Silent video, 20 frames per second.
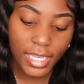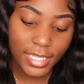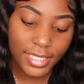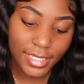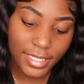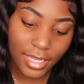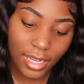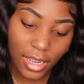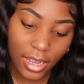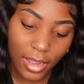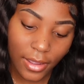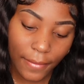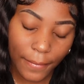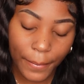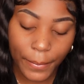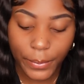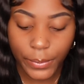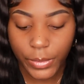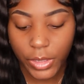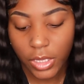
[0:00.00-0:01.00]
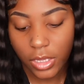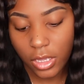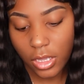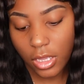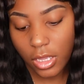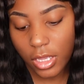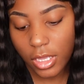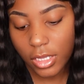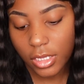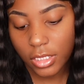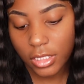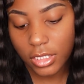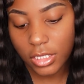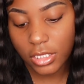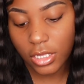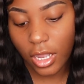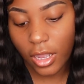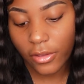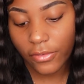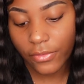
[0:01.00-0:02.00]
it's the um
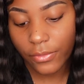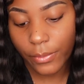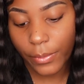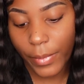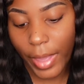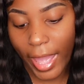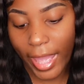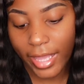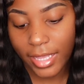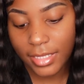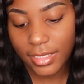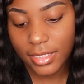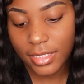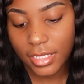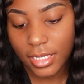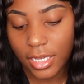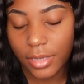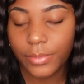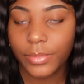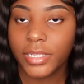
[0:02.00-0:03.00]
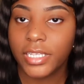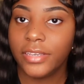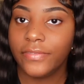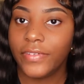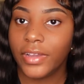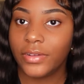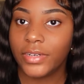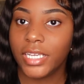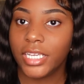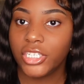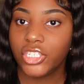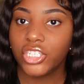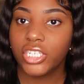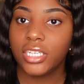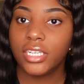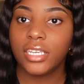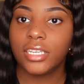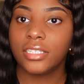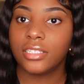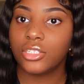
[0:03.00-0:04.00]
soft matte complete
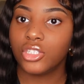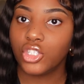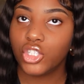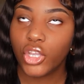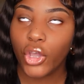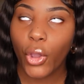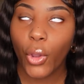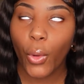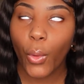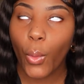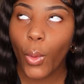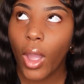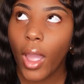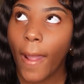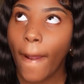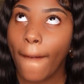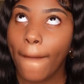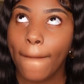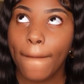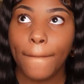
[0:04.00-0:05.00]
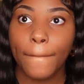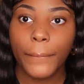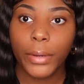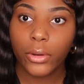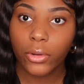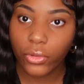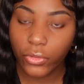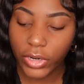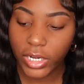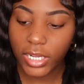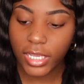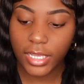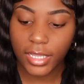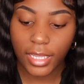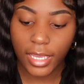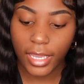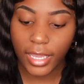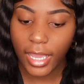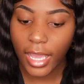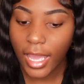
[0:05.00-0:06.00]
foundation it's pretty.
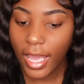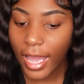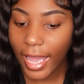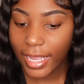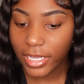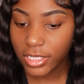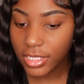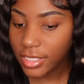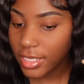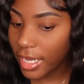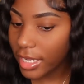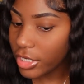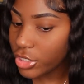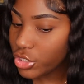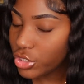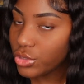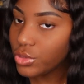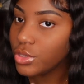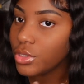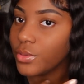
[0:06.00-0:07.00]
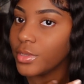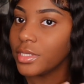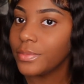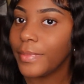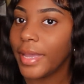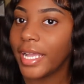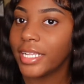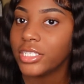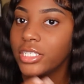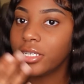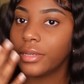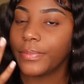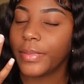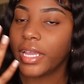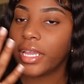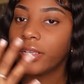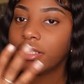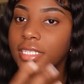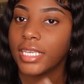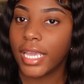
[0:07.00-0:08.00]
Like I just got it too, so it's matching
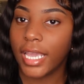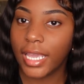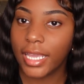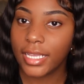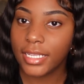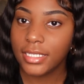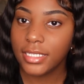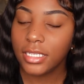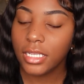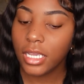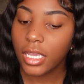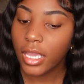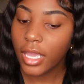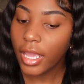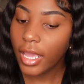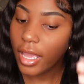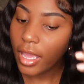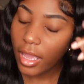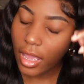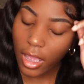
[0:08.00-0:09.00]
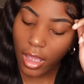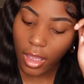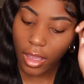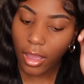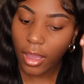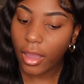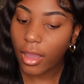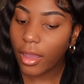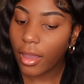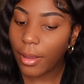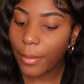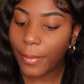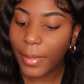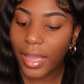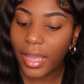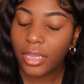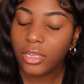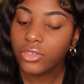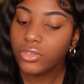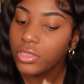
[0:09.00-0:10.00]
my tan. Um,
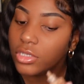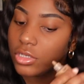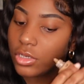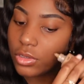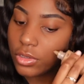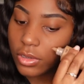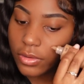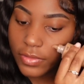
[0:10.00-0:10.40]
I actually don't know